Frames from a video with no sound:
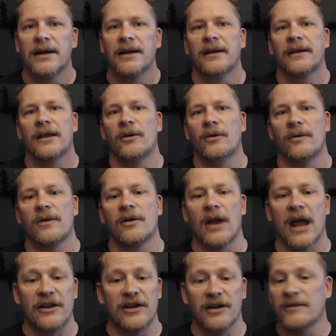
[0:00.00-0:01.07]
You, you
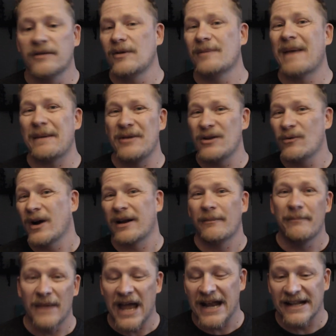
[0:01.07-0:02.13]
and then maybe you want
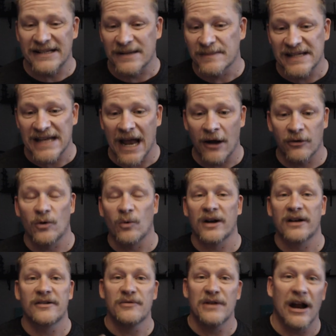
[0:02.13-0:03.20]
to edit some sound, you want
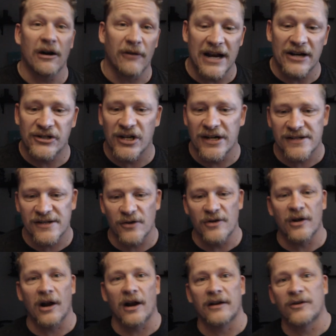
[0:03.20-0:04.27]
to do narration, and so you
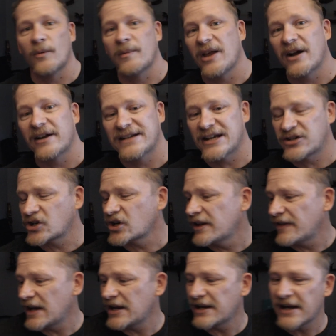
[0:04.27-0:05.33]
got Adobe Audition, and
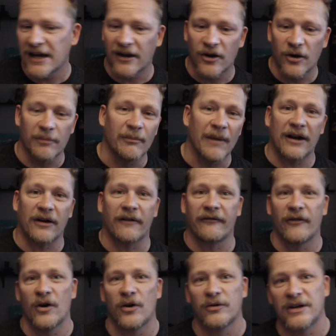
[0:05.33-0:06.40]
then you need a good
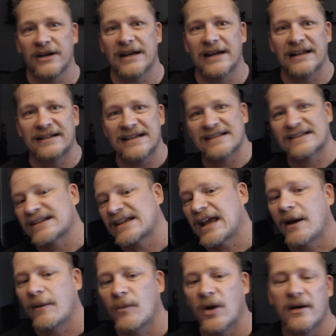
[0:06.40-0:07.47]
microphone, you need a decent
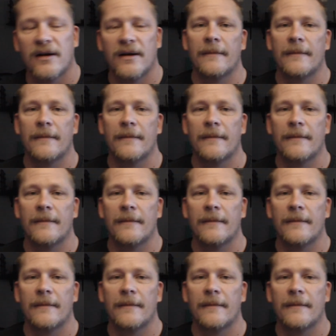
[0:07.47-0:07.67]
camera.